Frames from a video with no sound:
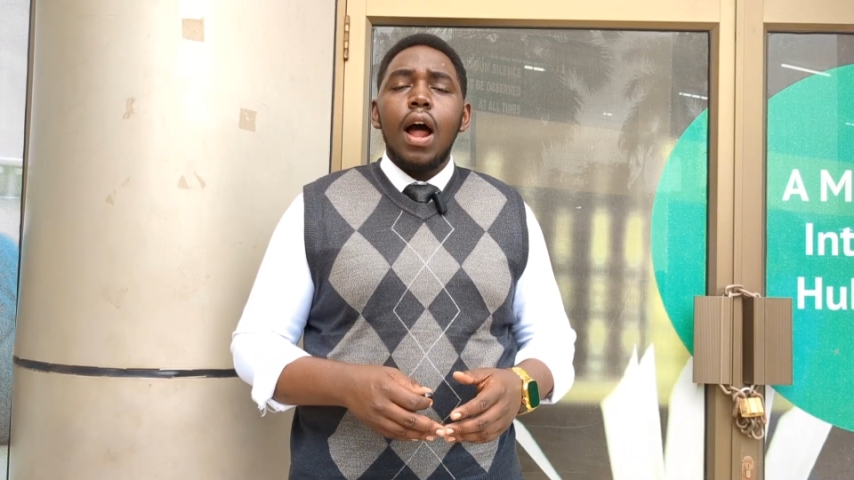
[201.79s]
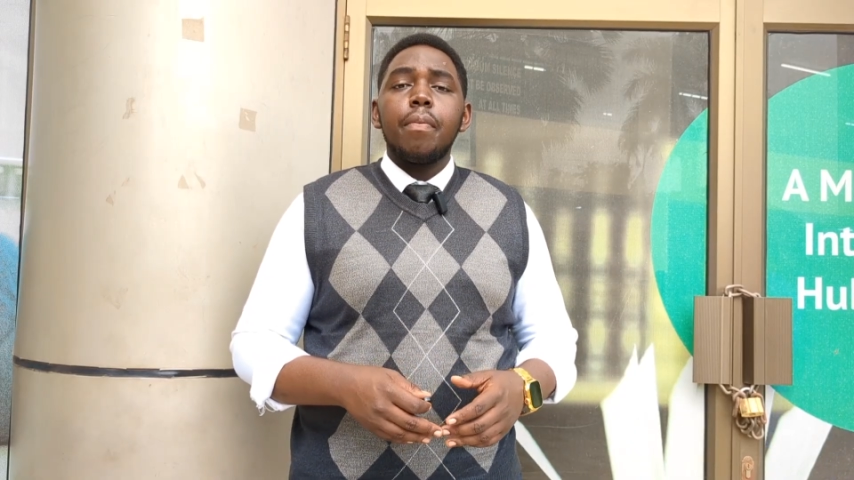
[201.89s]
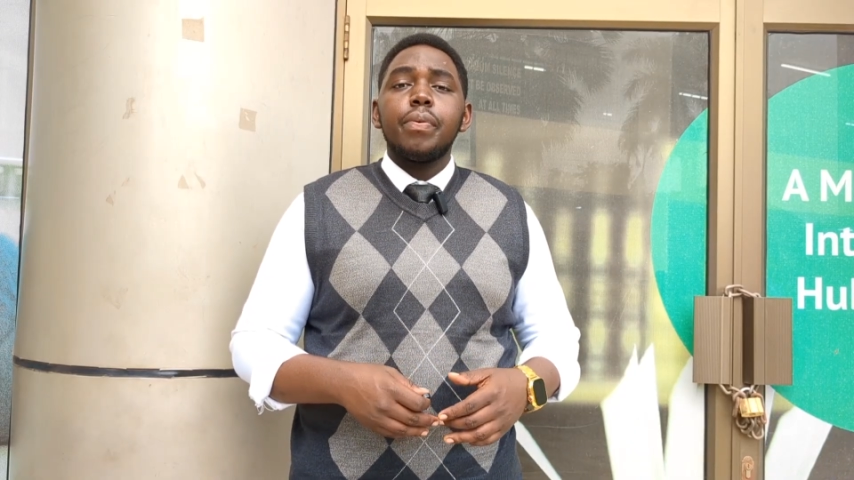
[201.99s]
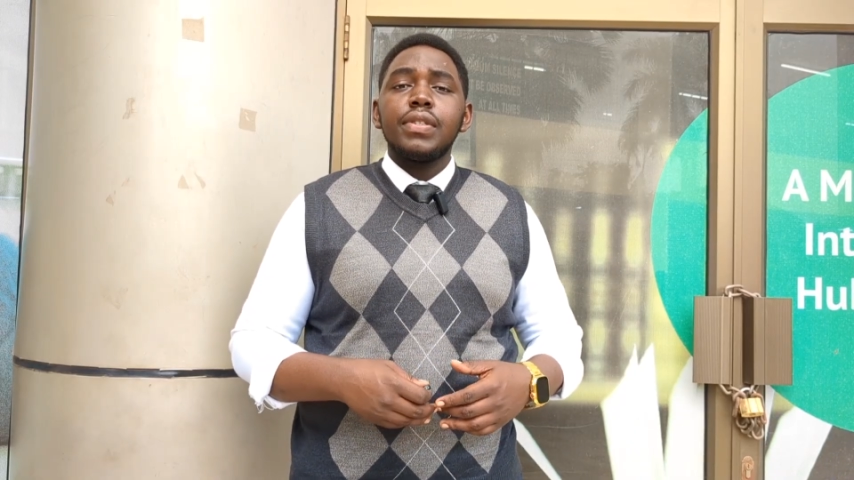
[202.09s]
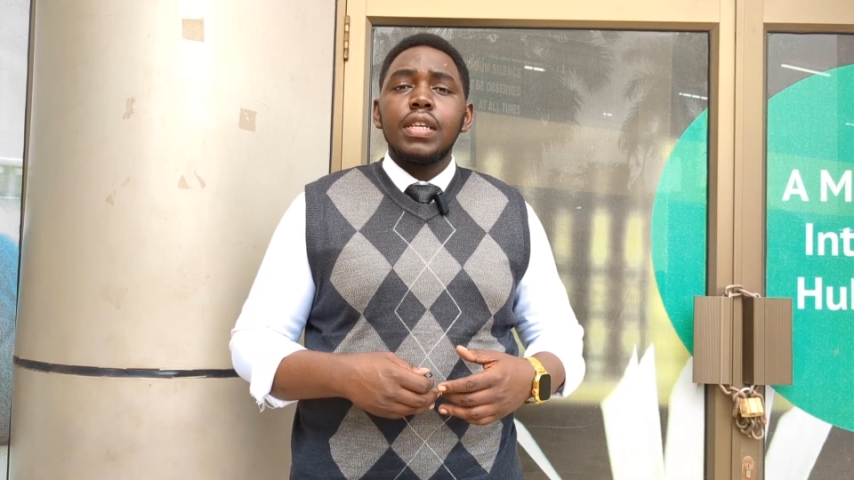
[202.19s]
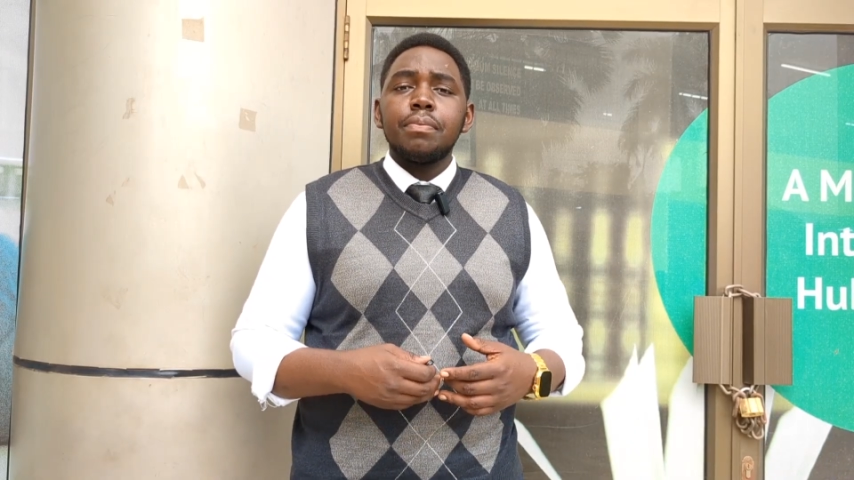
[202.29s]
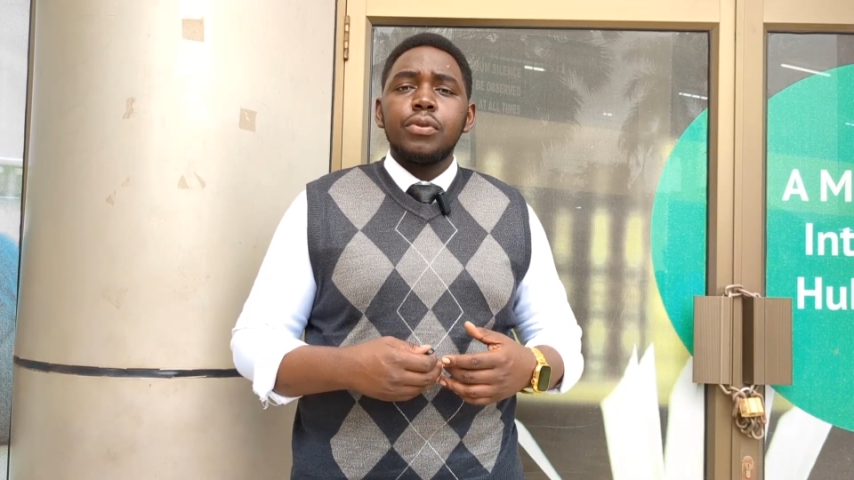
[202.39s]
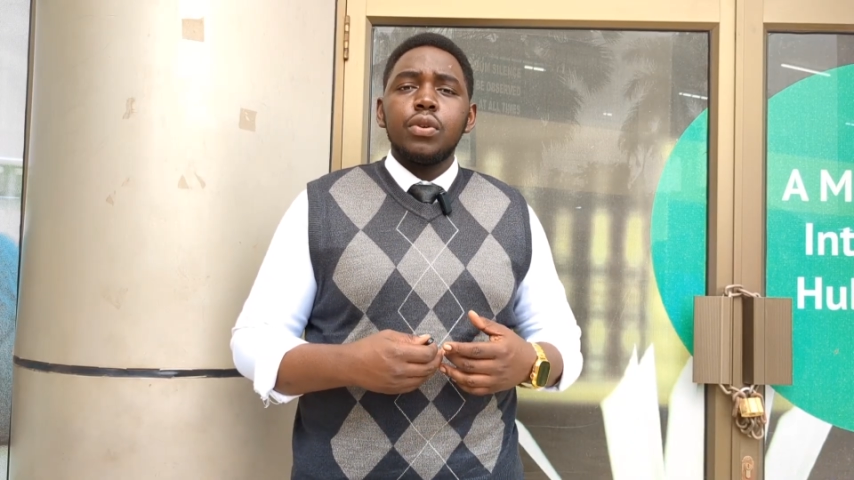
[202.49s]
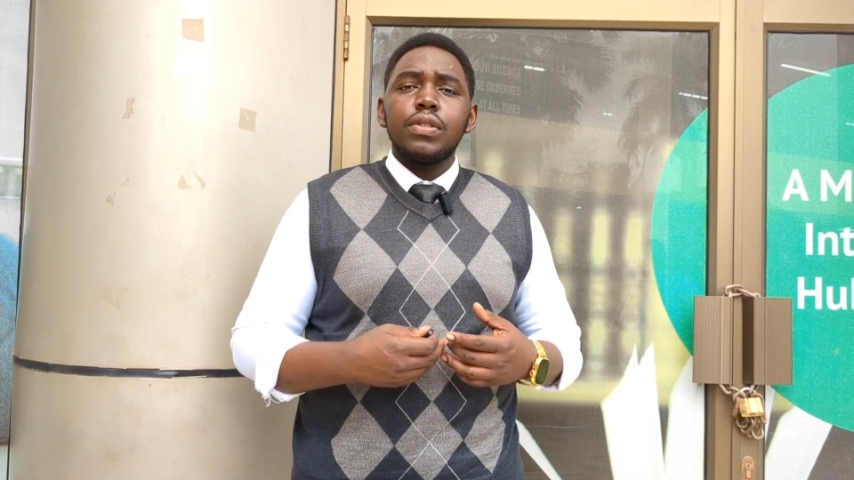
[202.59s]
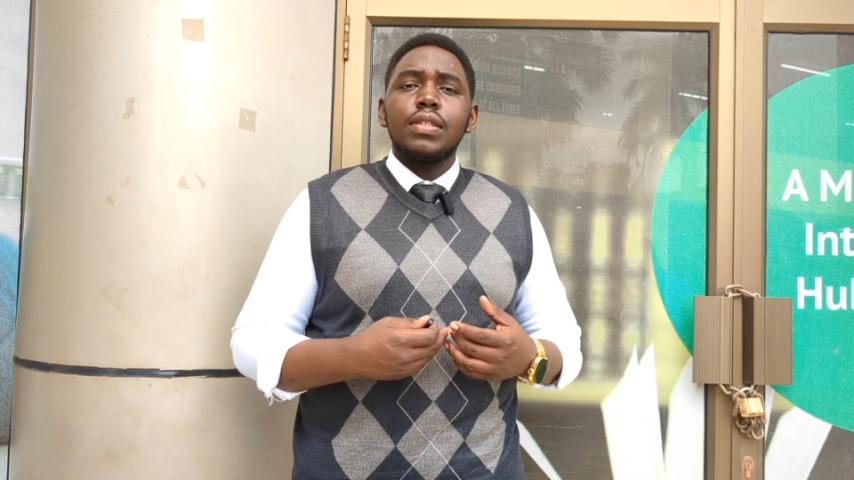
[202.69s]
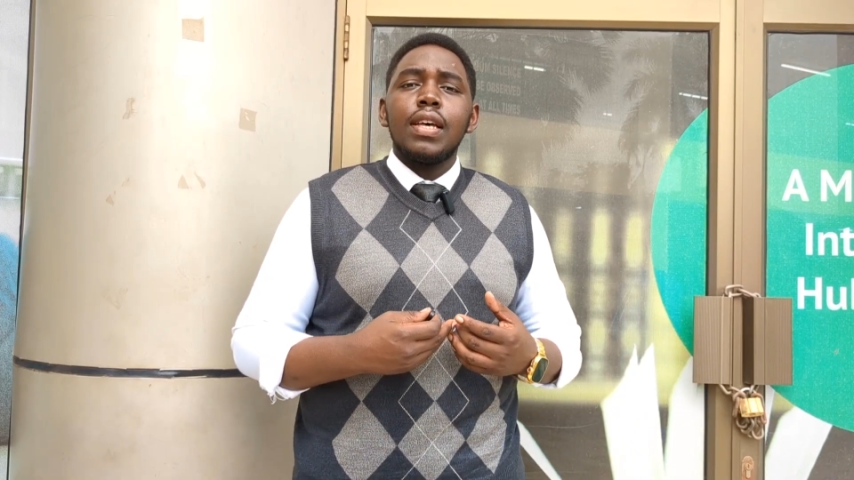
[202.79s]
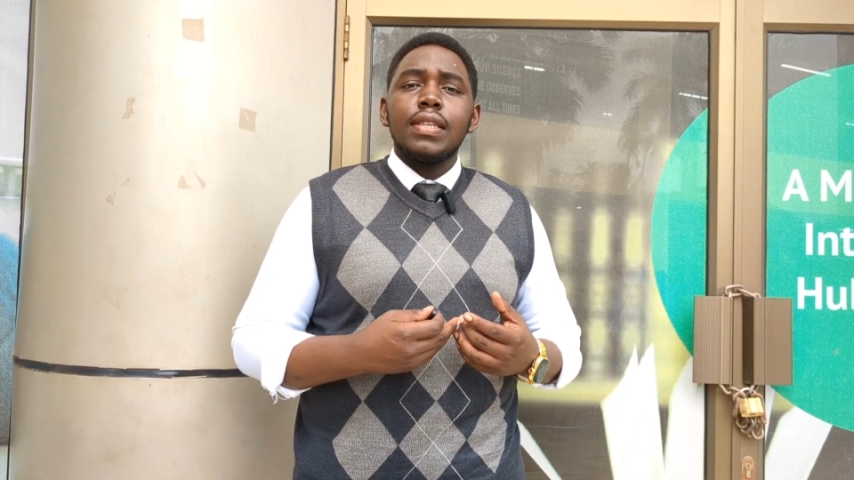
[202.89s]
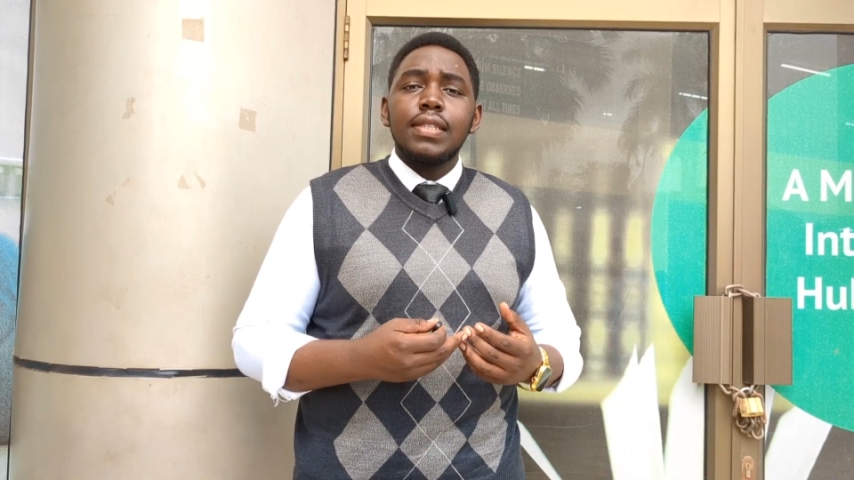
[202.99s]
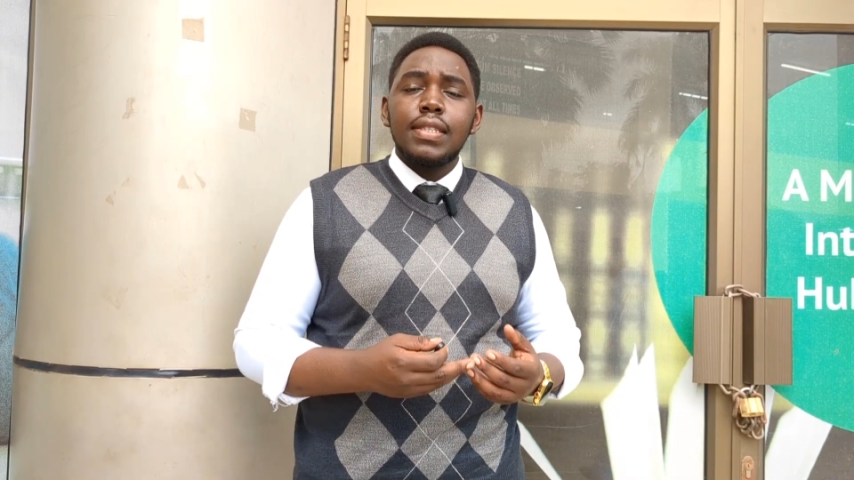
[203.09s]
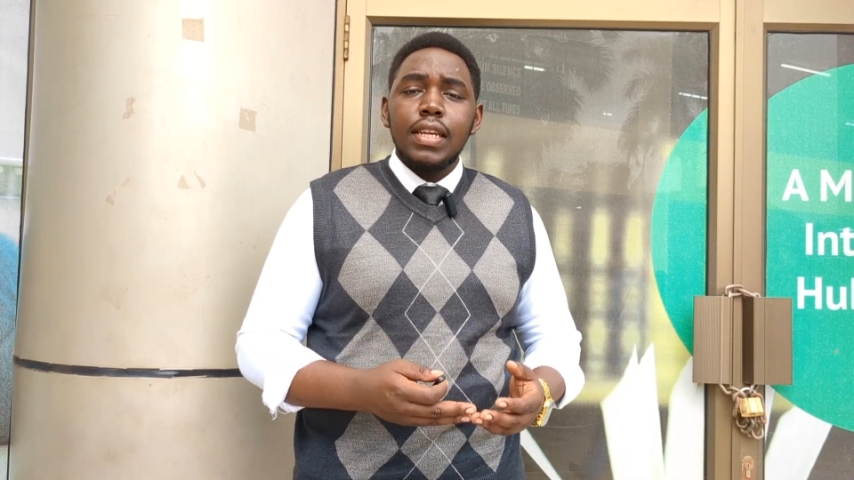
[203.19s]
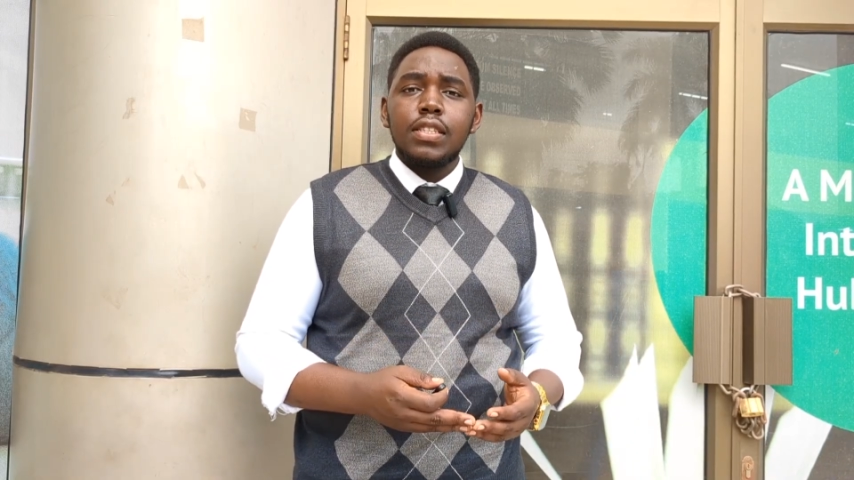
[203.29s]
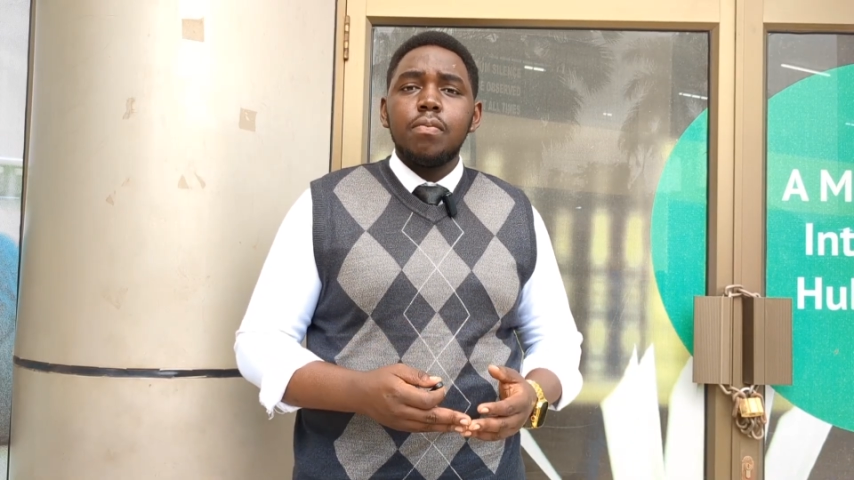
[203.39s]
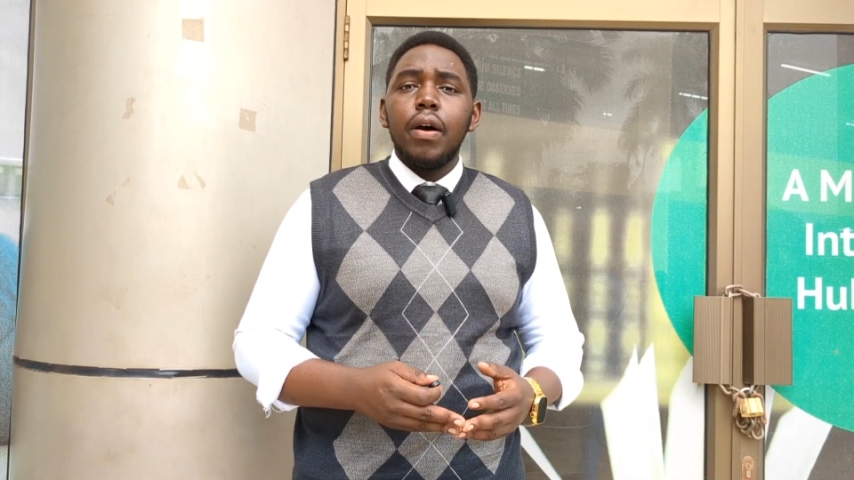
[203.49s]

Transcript: are presumptions set